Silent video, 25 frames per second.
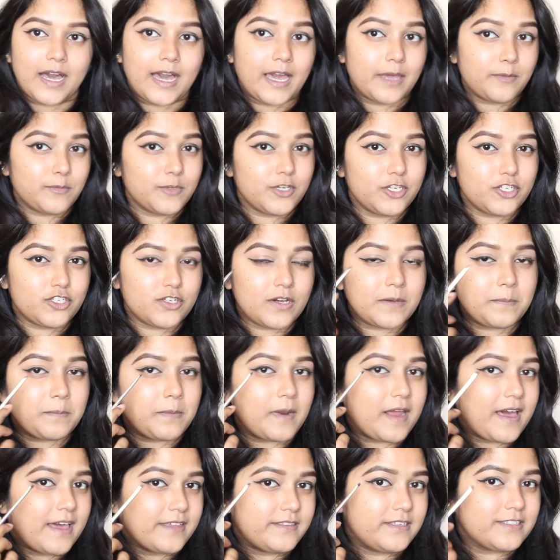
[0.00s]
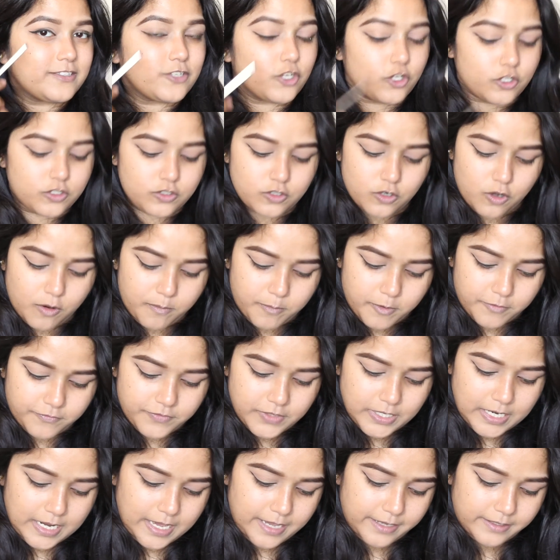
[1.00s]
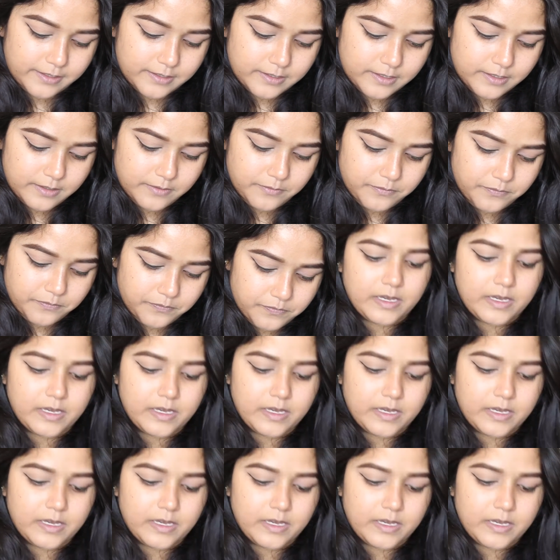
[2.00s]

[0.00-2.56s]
I'm going to apply that on top of the liner.